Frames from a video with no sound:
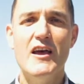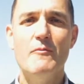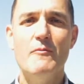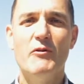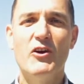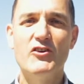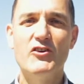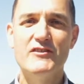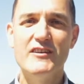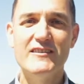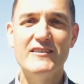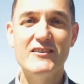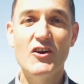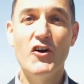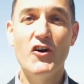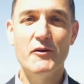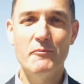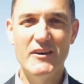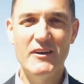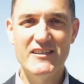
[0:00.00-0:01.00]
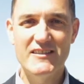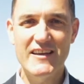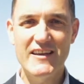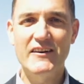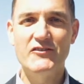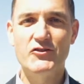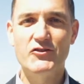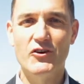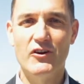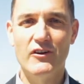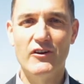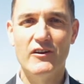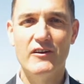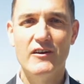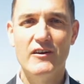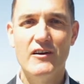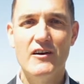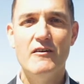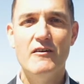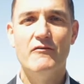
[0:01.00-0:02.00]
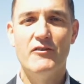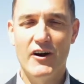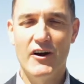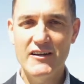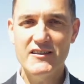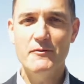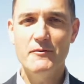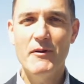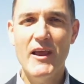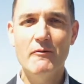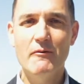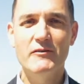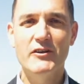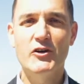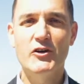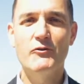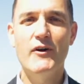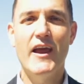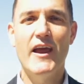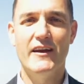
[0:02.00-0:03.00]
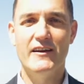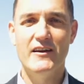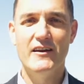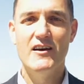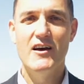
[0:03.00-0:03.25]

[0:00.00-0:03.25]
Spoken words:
because this is going to be central for us to be able to create